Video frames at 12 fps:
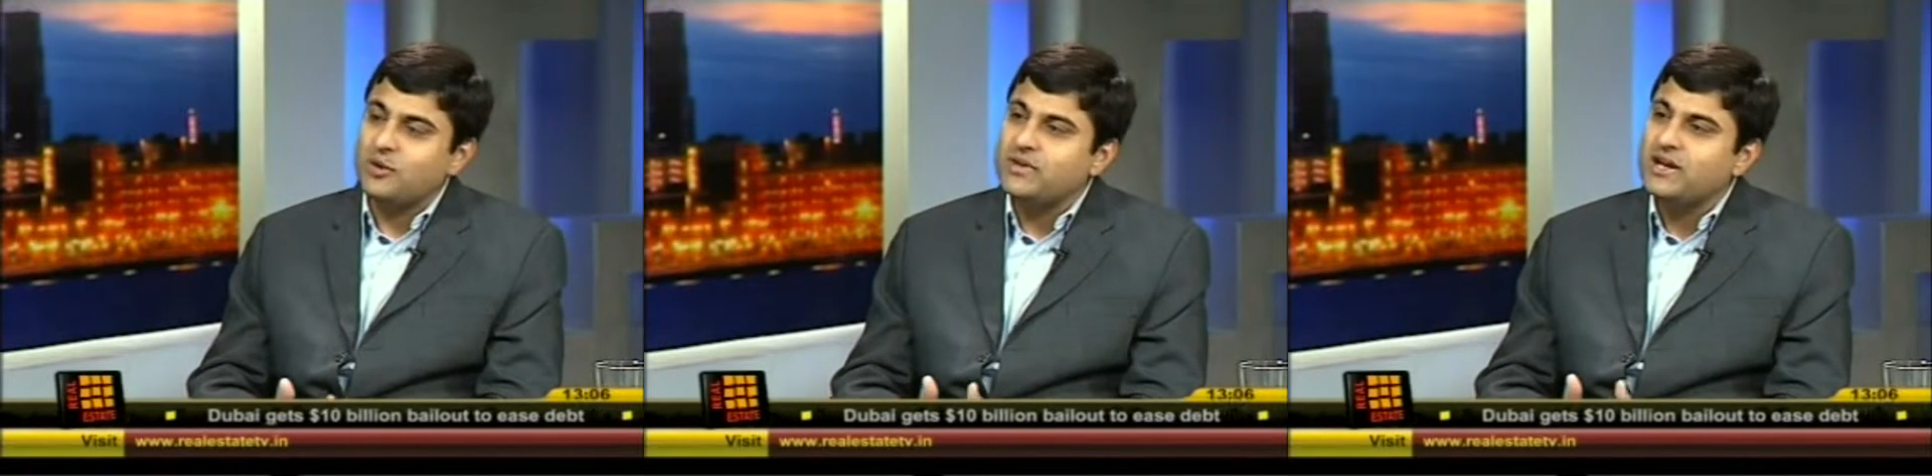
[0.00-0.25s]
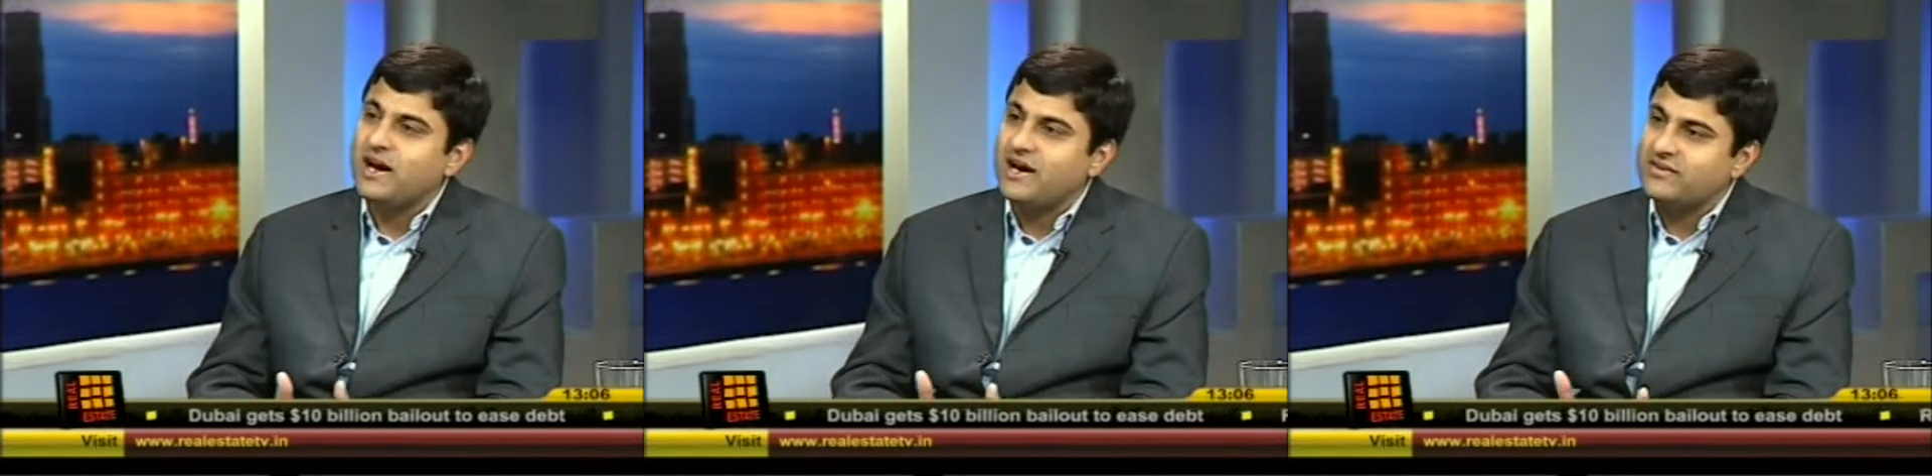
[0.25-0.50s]
how
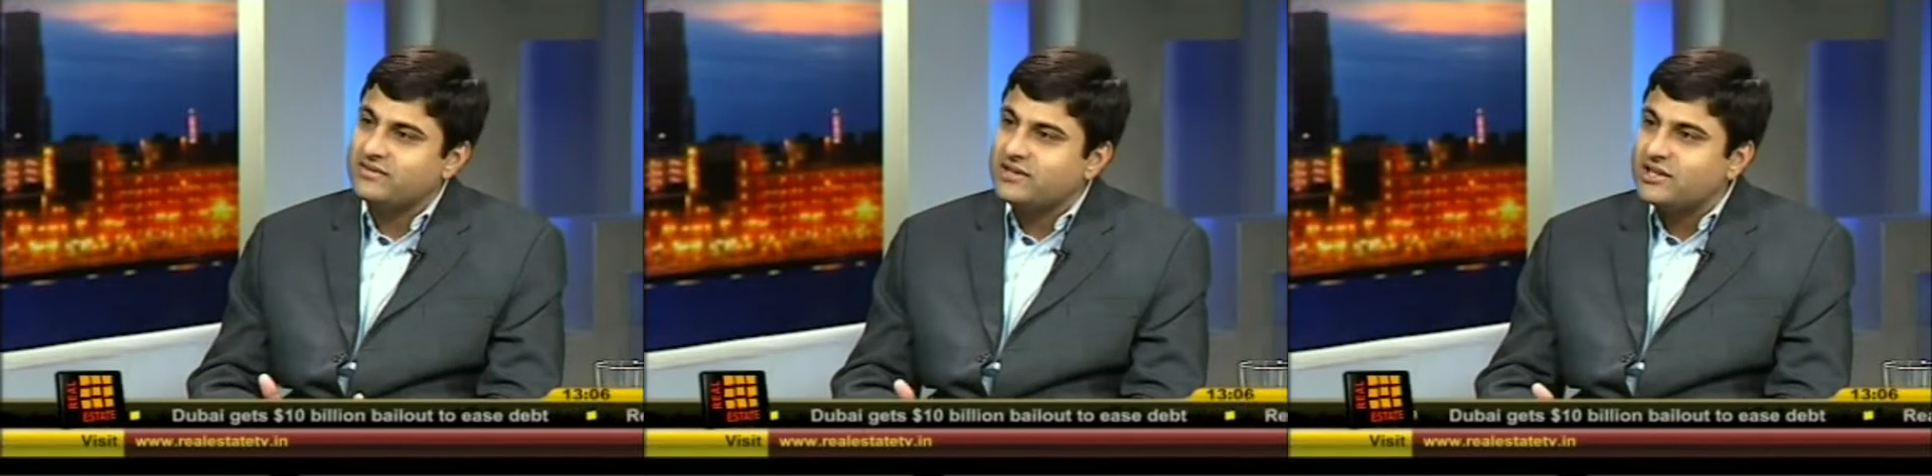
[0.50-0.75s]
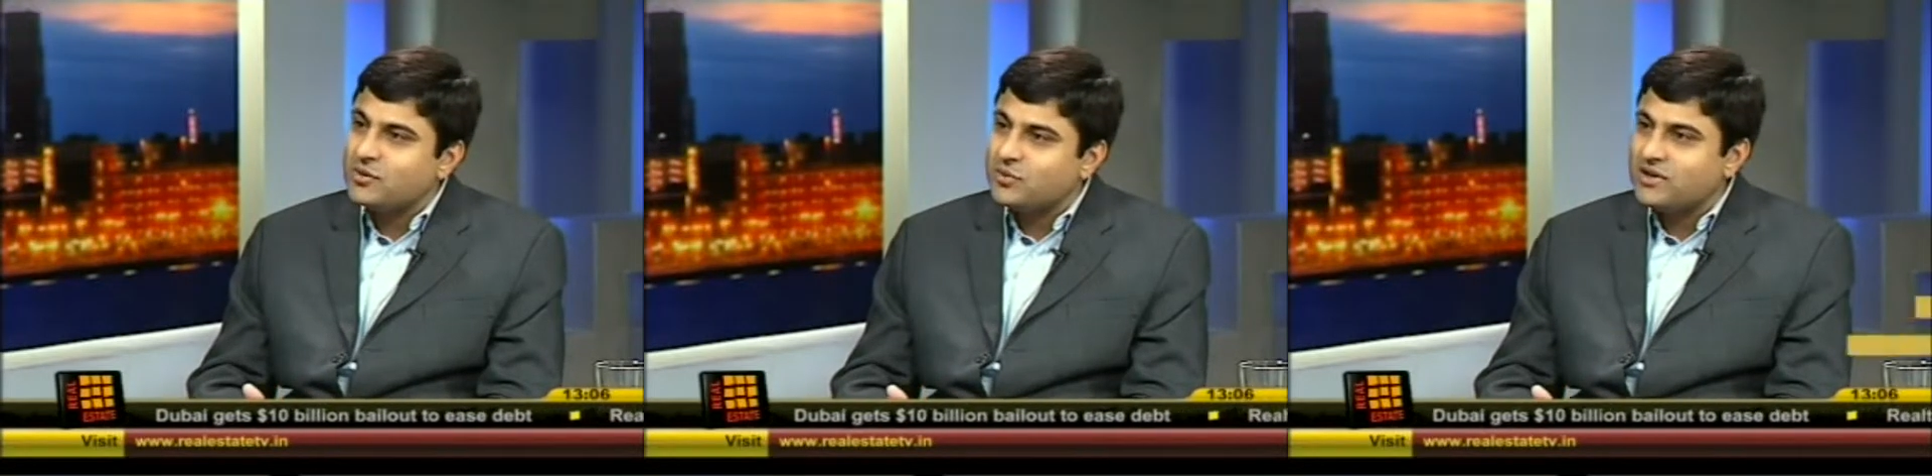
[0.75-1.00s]
many hours
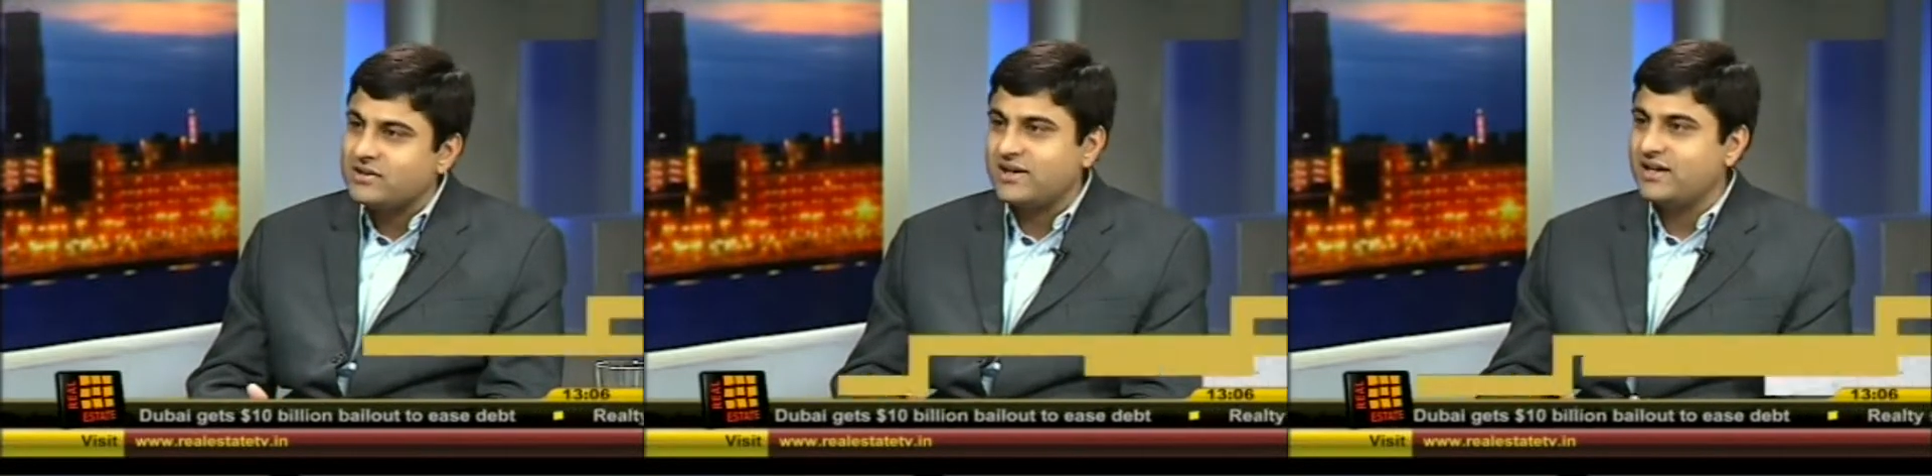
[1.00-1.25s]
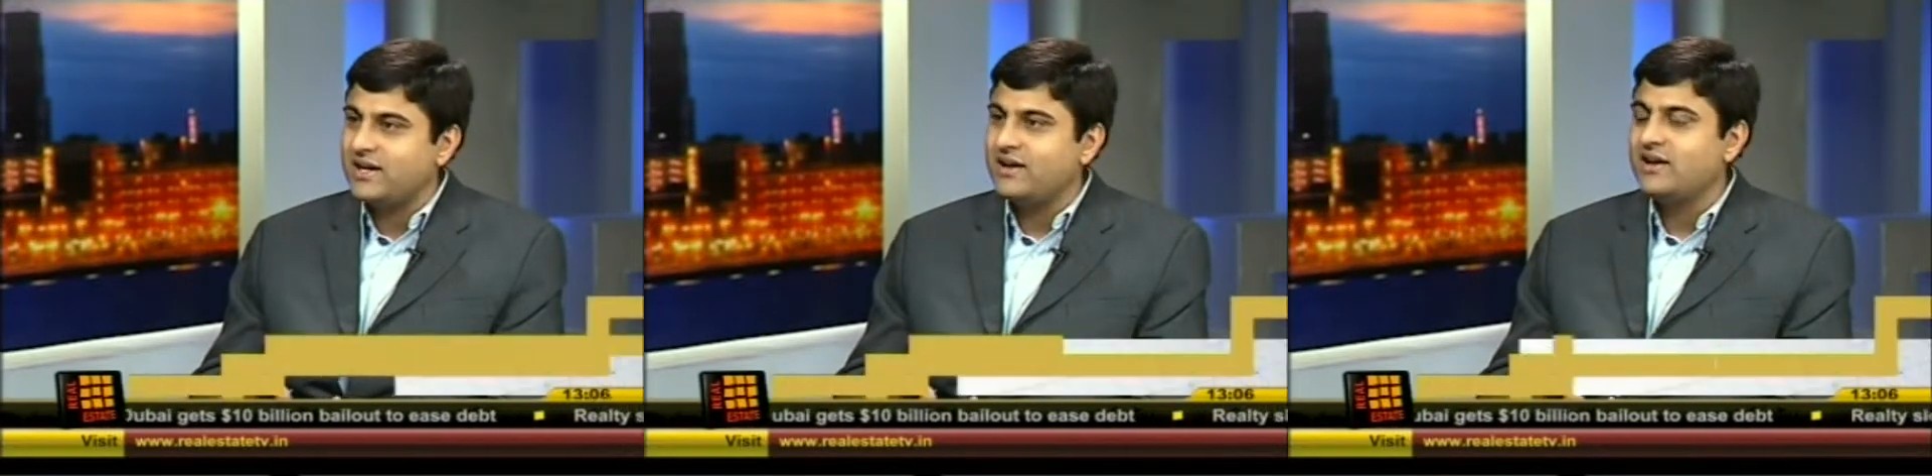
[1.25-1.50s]
did they work
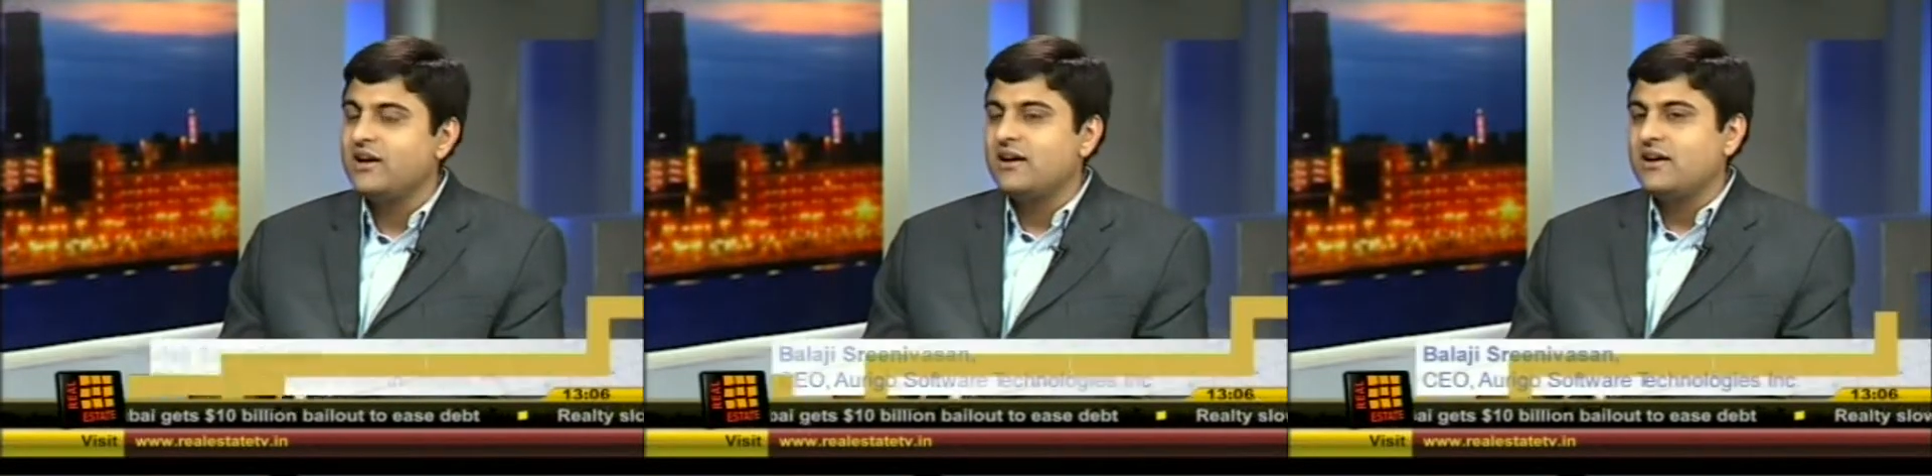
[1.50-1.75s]
that day,